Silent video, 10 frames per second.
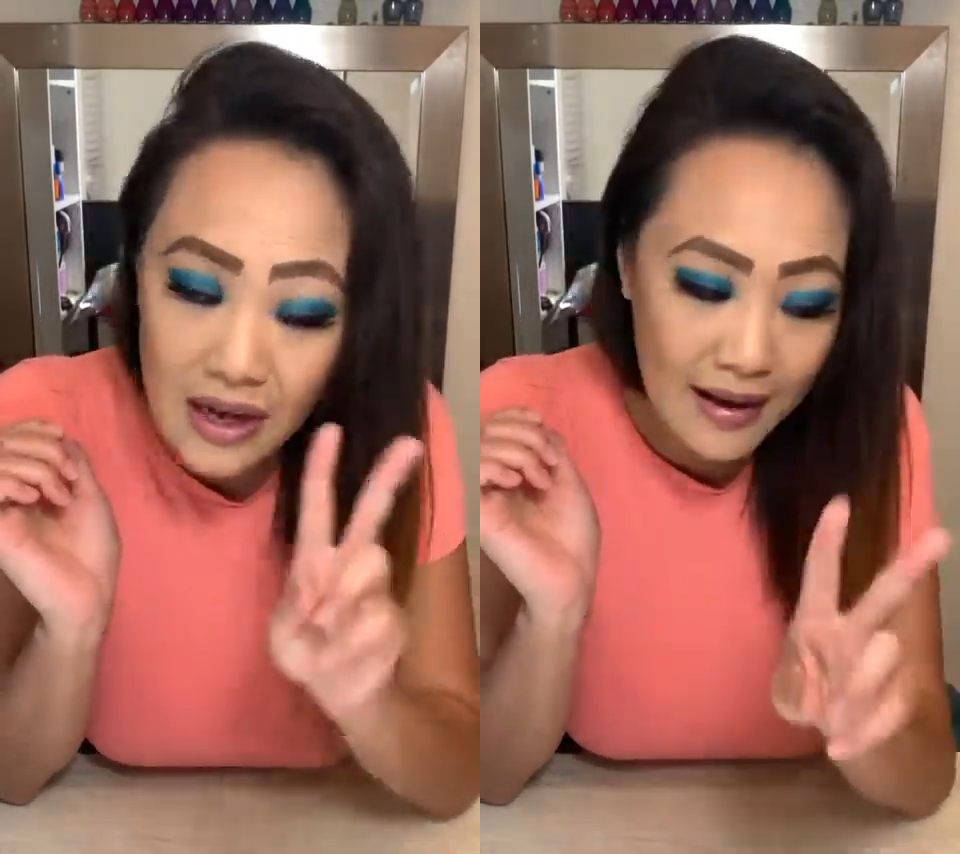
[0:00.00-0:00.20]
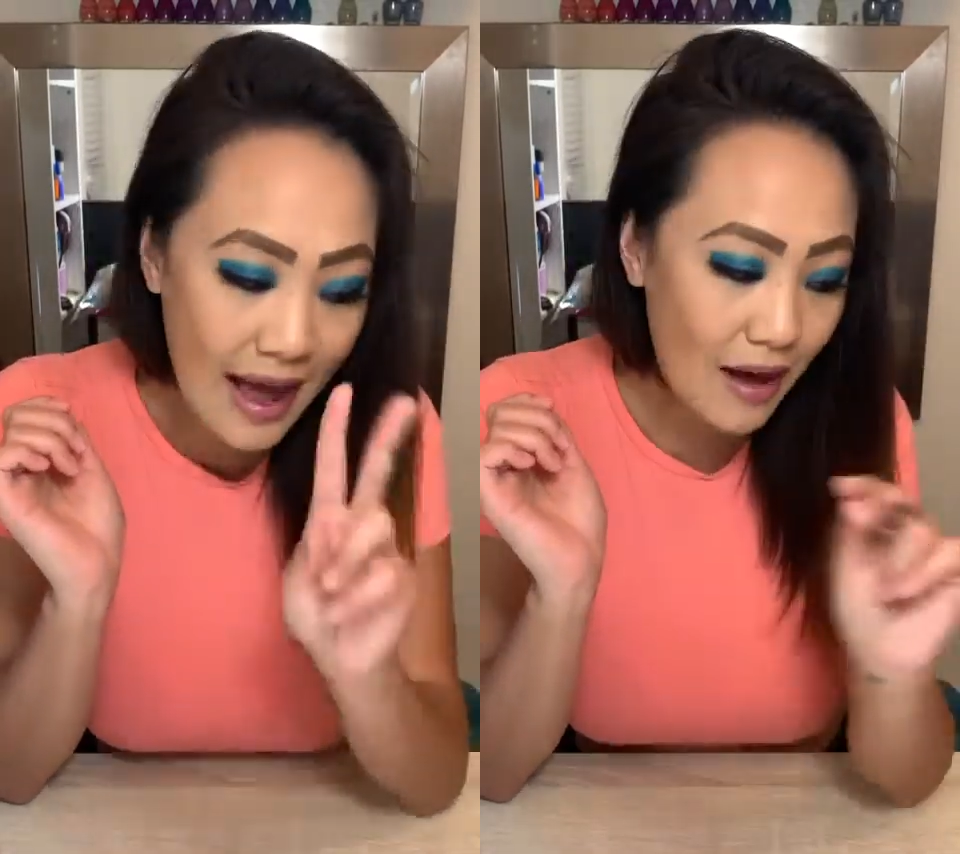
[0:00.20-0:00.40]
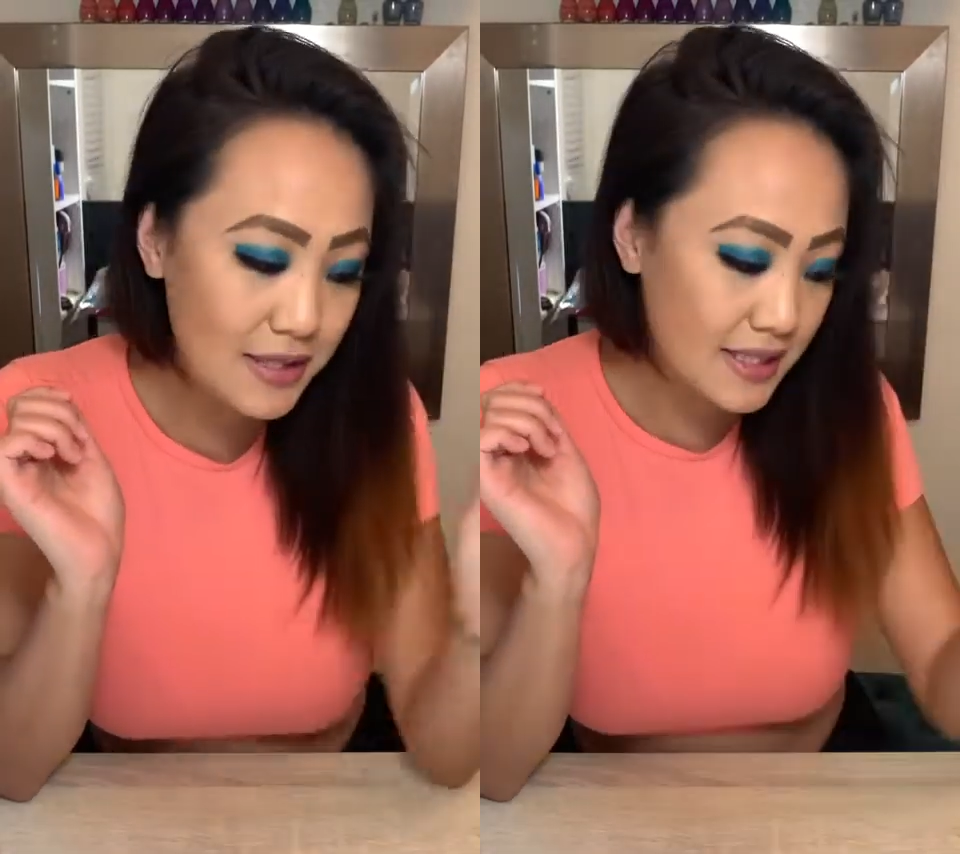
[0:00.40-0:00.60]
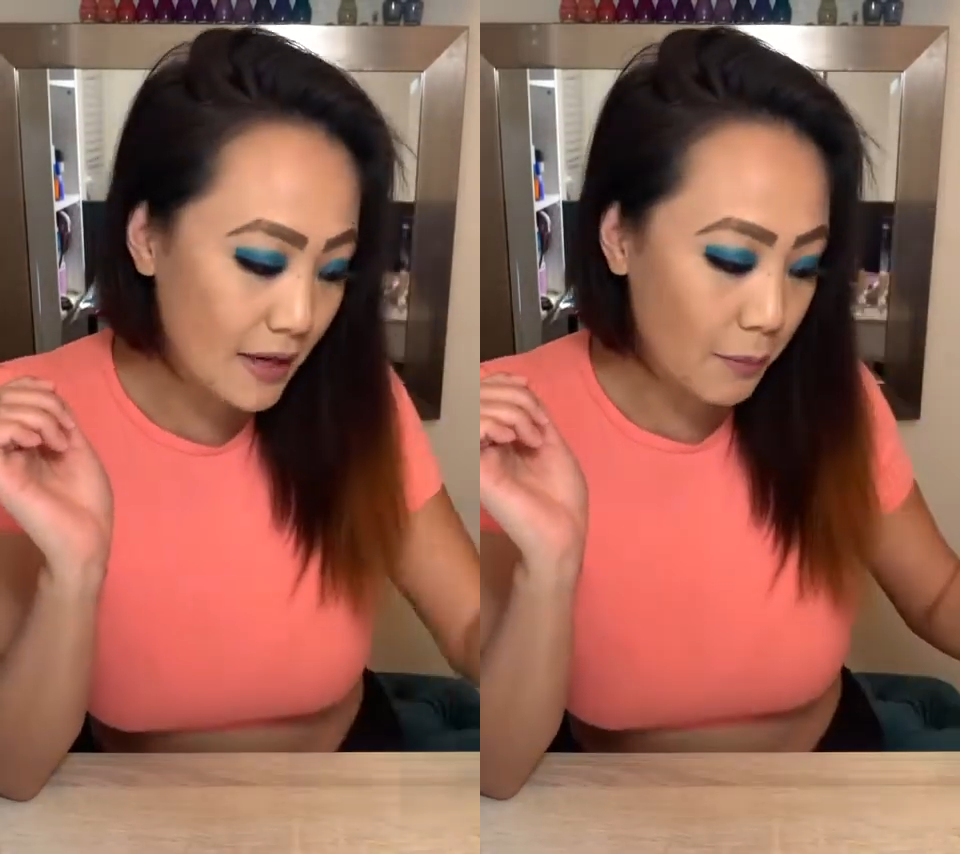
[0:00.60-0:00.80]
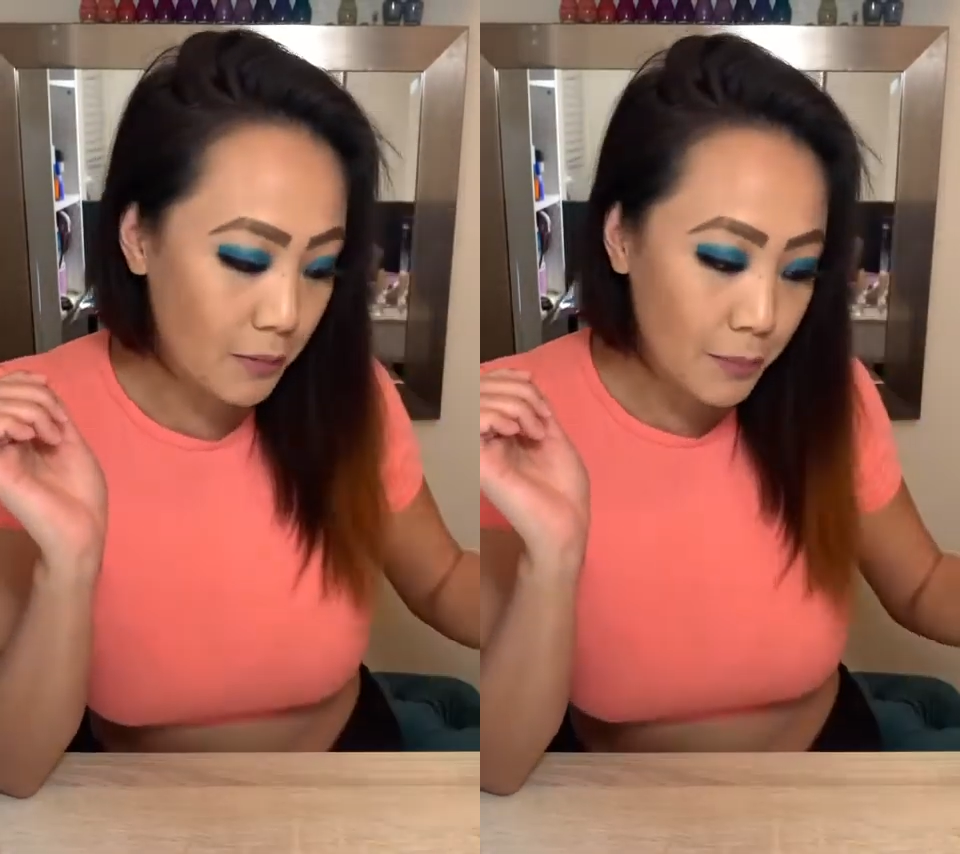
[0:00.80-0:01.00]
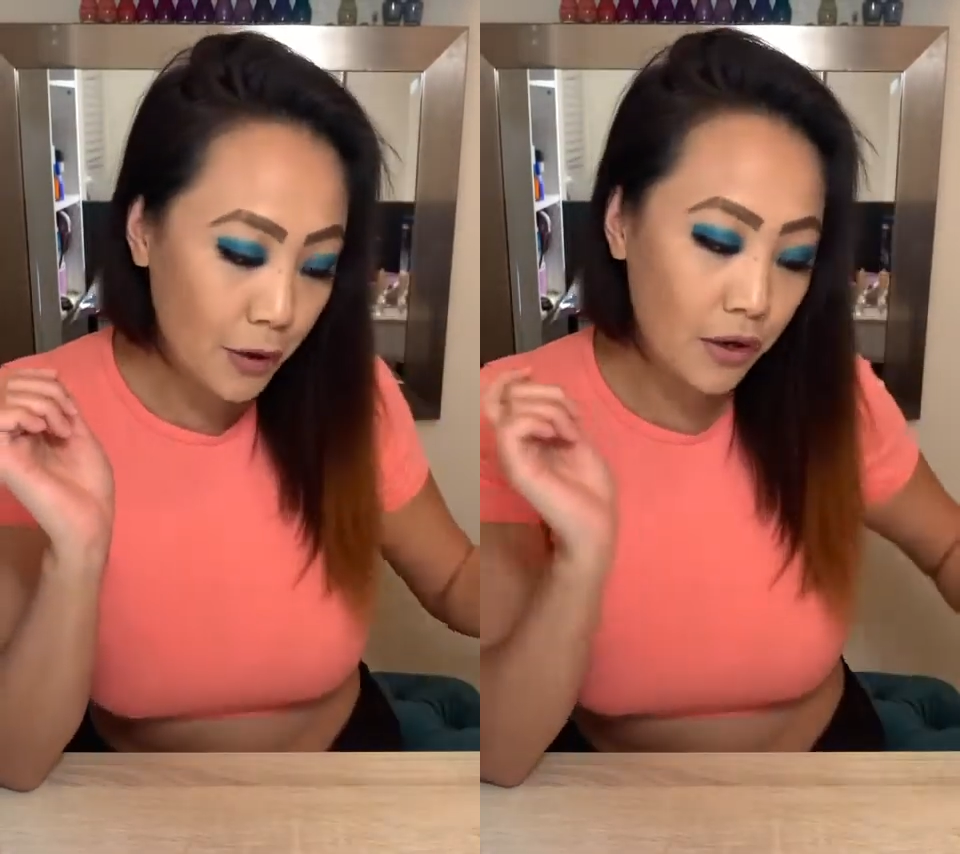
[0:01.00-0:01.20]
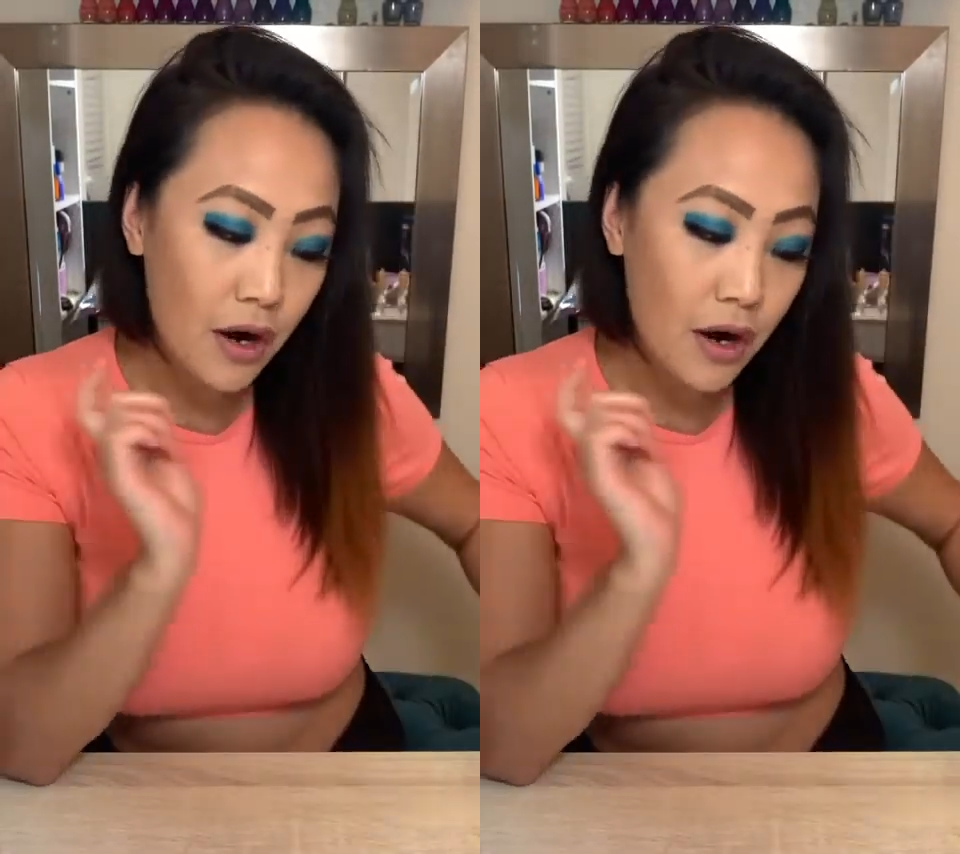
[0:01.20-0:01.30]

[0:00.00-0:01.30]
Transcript: on how to take permanent marker